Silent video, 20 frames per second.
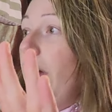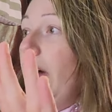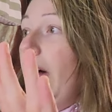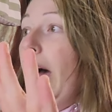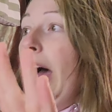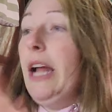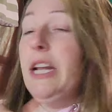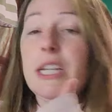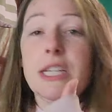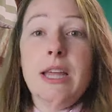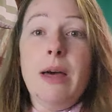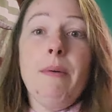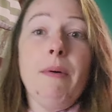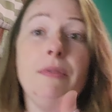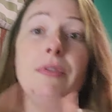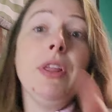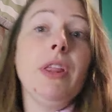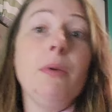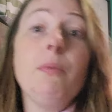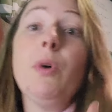I just have a
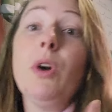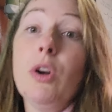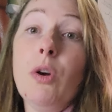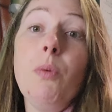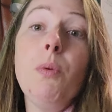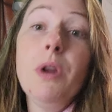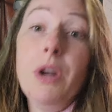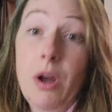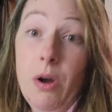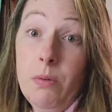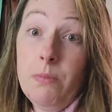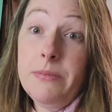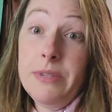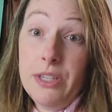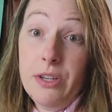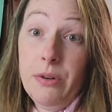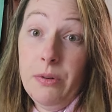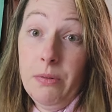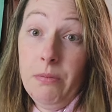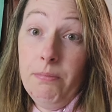feeling we're going home
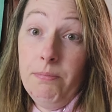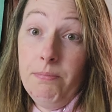soon.